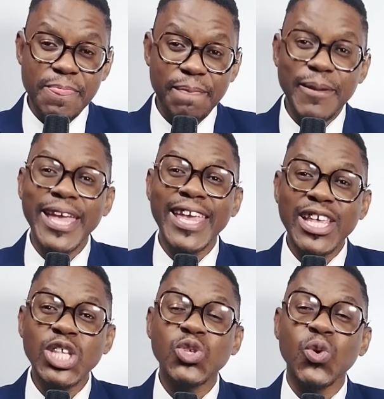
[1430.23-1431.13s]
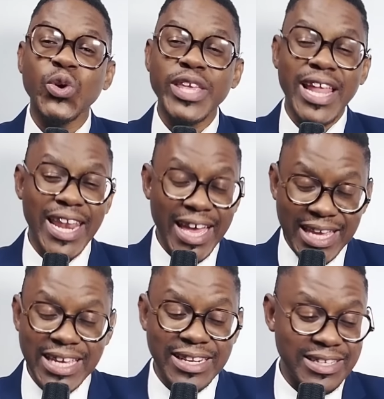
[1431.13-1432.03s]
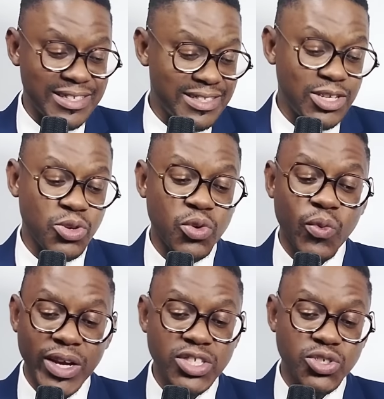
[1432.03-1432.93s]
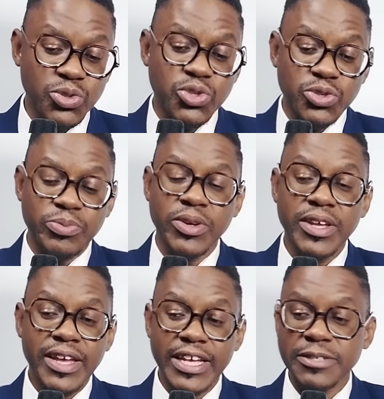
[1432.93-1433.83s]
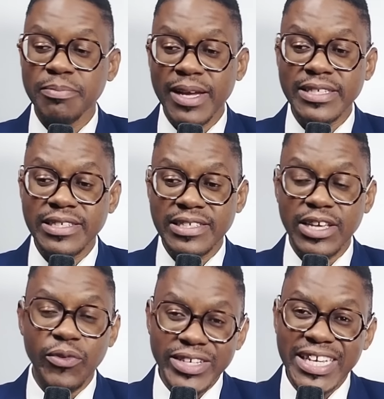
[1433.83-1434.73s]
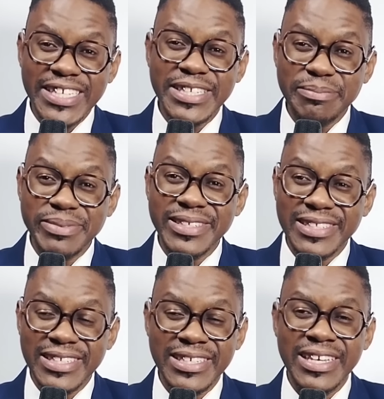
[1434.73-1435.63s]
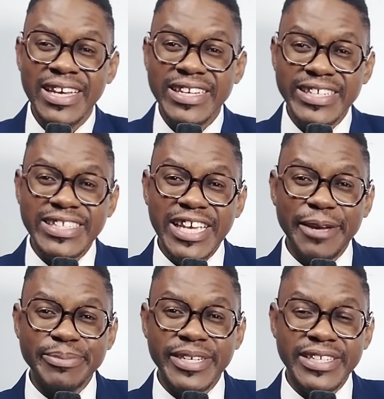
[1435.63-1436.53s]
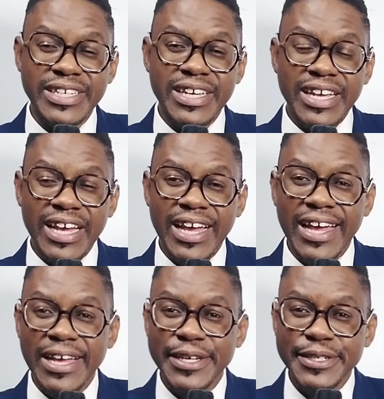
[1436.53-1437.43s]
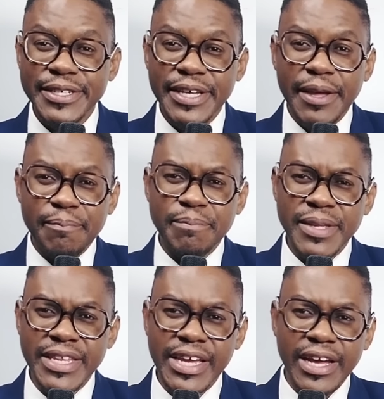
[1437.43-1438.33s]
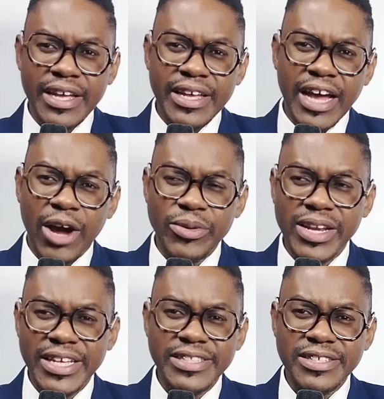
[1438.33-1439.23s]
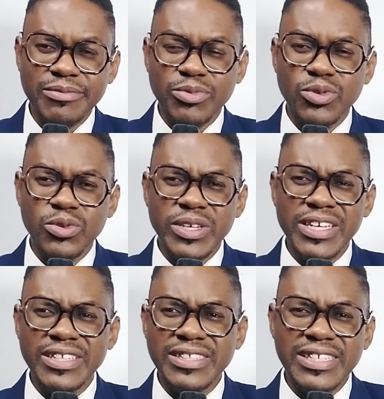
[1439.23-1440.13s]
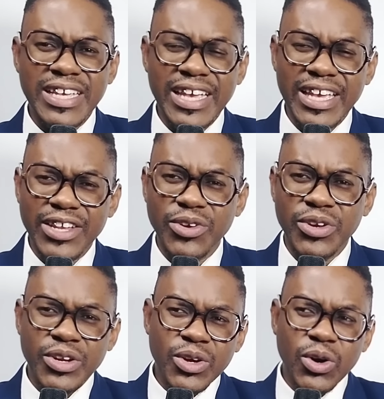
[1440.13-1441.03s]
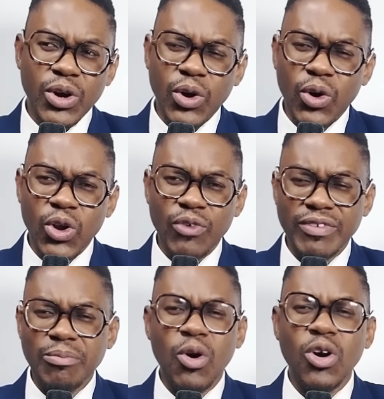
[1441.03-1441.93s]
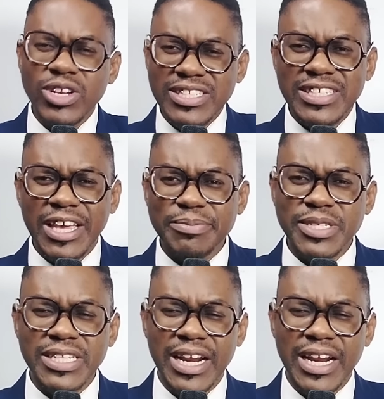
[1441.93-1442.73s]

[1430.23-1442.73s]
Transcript: luckily, they don't watch YouTube as much. They watch SABC, these captured media outlets, both ENCA and all of them. All these captured